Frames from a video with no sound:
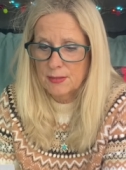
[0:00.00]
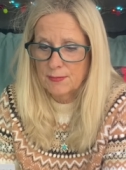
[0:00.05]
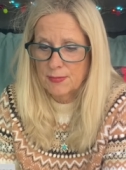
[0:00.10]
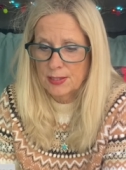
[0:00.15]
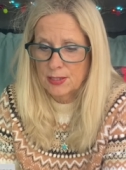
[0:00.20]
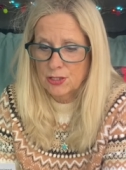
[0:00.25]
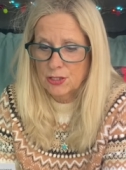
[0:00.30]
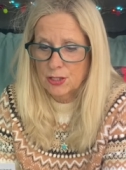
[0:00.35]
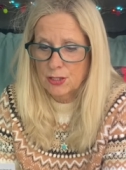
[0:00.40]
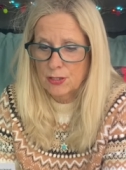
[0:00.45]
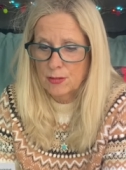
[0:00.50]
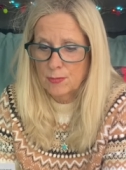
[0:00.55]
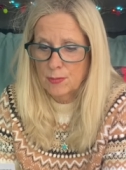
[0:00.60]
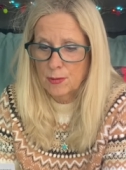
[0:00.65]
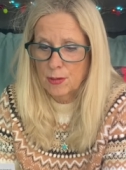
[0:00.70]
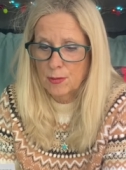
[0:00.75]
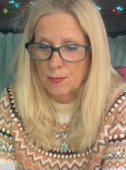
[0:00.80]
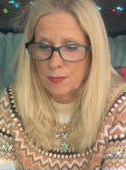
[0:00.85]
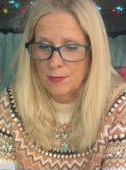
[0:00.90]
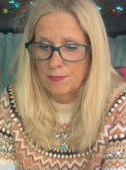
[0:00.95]
of engine
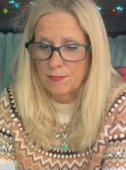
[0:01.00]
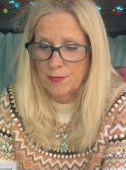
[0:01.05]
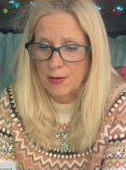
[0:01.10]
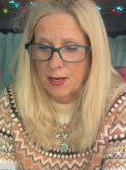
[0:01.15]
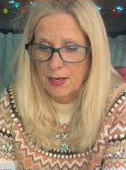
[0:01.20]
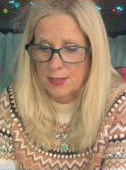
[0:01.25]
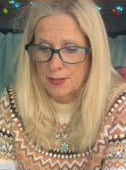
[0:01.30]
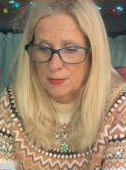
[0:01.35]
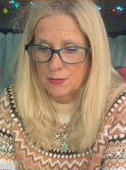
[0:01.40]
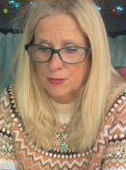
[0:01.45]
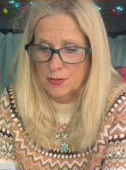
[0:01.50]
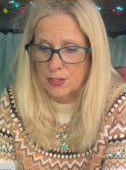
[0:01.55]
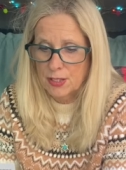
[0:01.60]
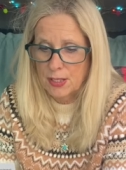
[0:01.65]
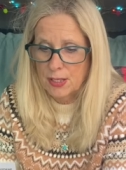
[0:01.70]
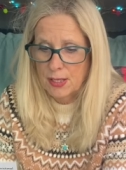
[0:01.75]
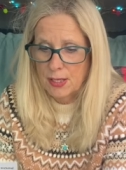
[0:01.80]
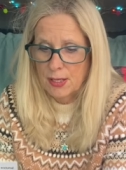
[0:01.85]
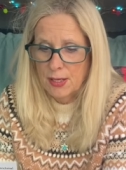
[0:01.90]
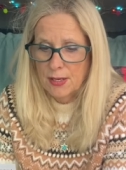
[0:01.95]
compartment fires.
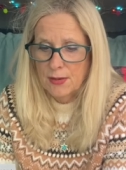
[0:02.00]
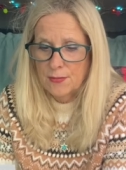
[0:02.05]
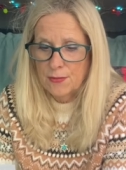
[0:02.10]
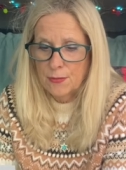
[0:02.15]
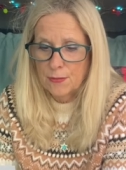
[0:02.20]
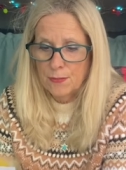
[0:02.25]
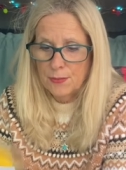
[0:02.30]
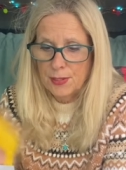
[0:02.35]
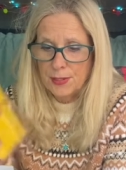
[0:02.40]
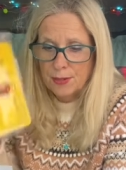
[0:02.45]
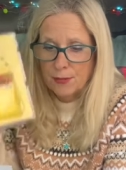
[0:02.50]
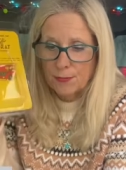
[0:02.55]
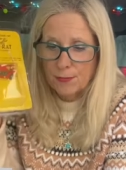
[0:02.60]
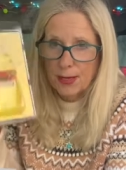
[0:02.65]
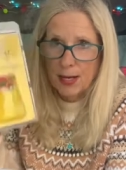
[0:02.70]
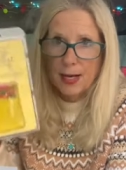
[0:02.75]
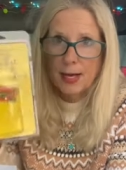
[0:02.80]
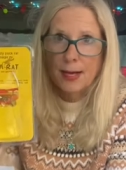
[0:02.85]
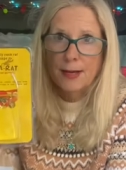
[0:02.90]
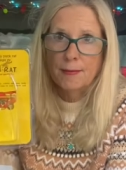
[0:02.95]
The
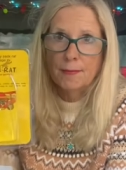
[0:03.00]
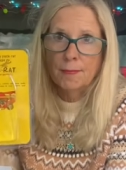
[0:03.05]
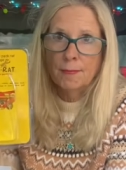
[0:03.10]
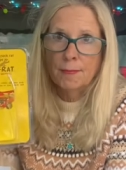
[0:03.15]
Ritterat